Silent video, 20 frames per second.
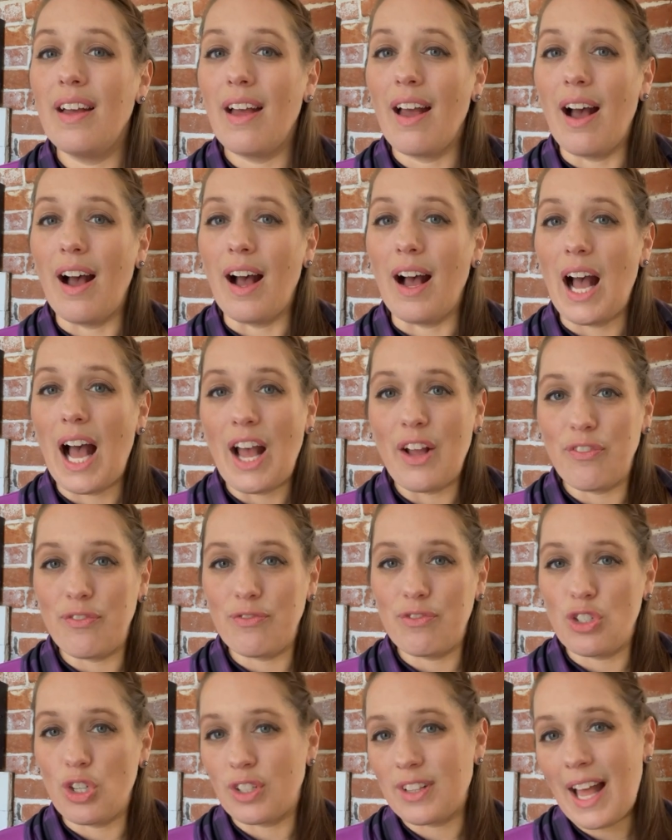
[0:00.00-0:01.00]
Uh, I
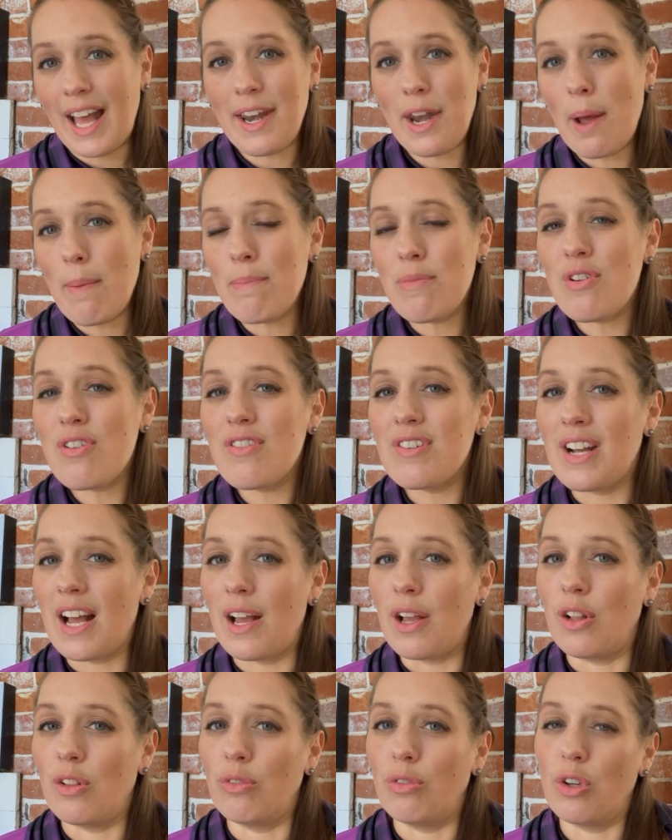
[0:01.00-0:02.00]
took that number and
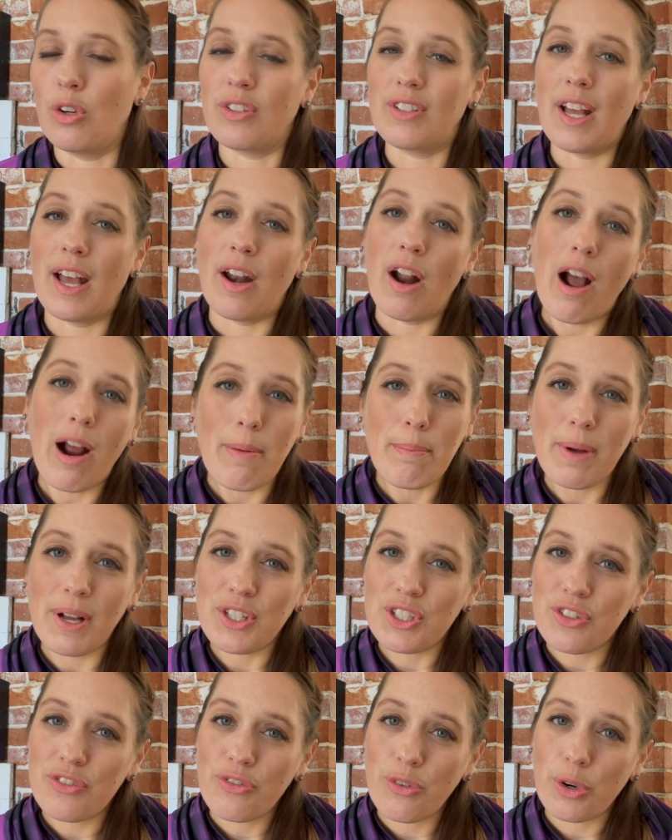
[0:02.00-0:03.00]
I looked at our
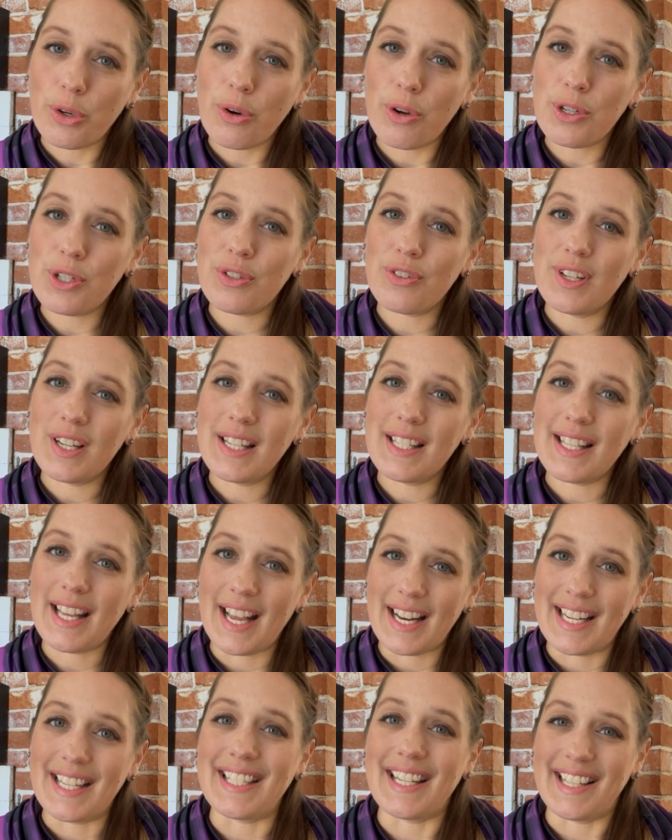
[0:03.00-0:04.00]
budget for groceries,
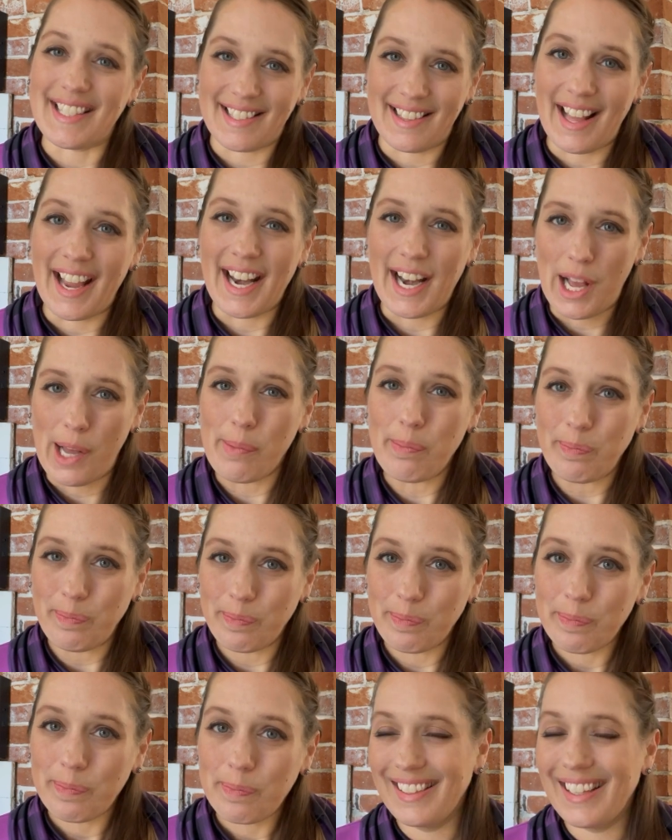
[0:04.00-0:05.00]
and it does line up.
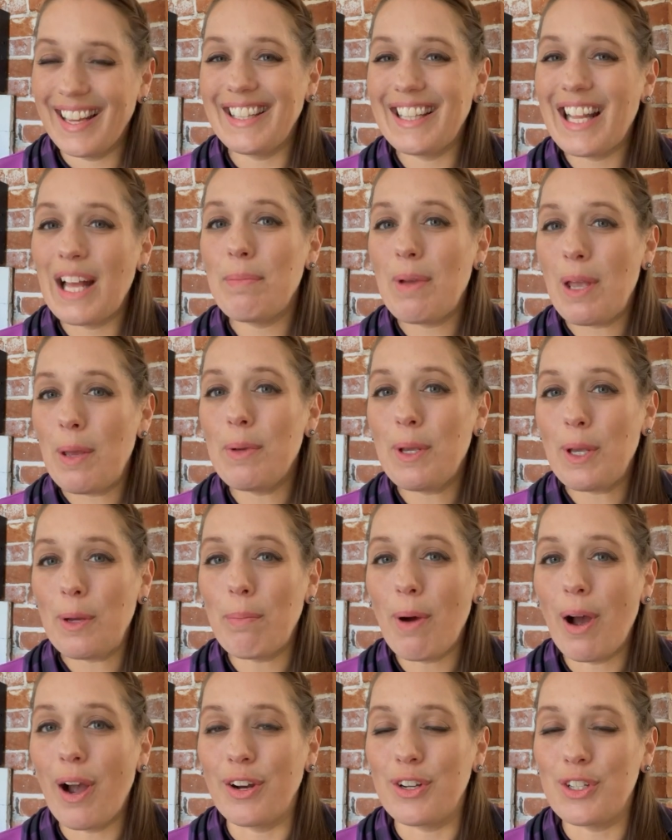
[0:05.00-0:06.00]
And that may be in
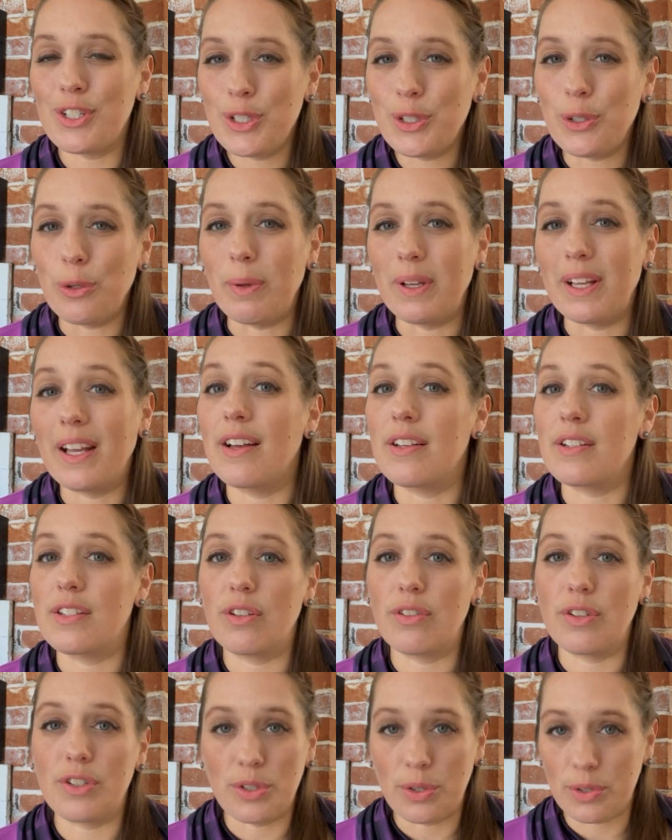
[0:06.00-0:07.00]
part too because
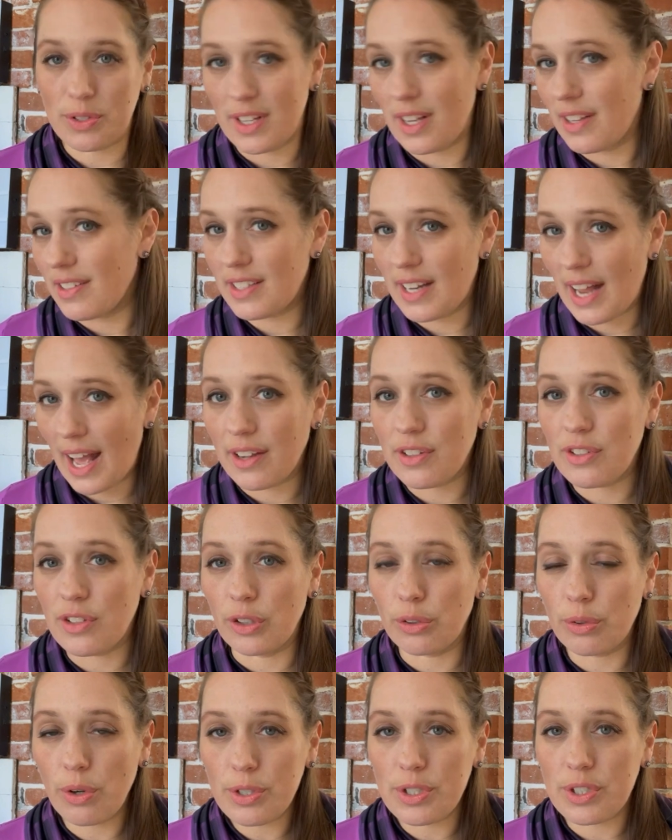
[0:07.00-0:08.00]
there is no sales tax
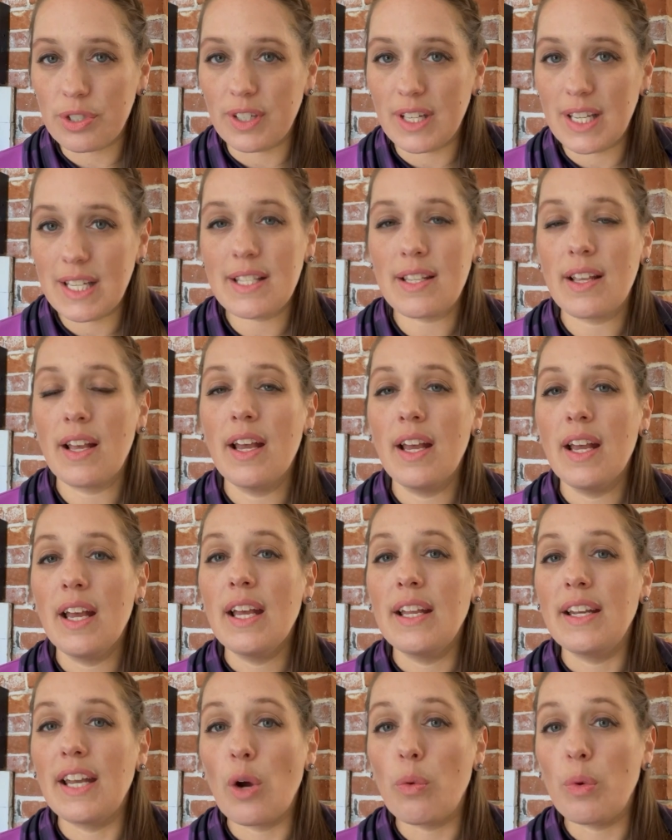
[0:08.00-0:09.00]
on groceries.
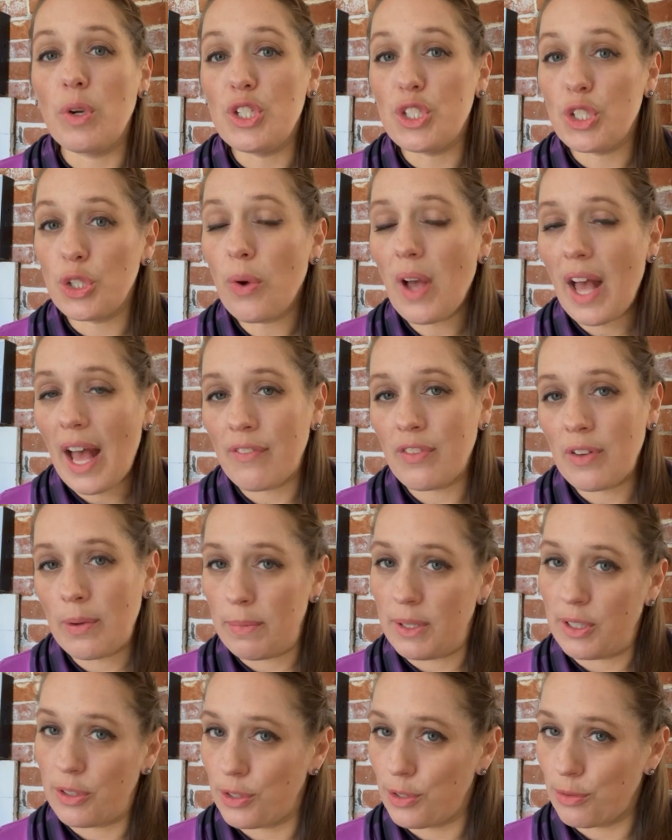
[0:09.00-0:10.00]
Now, we do have a
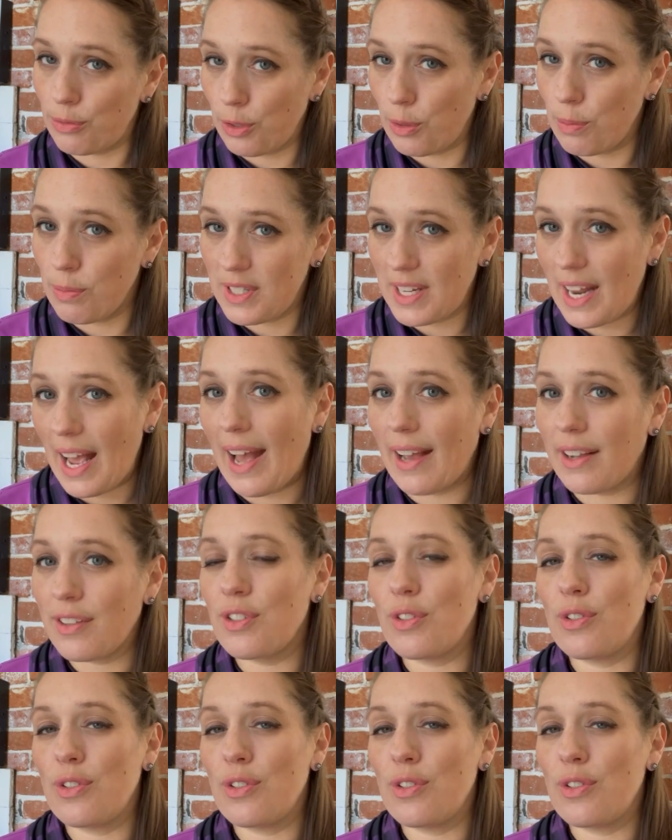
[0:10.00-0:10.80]
meals and rooms tax.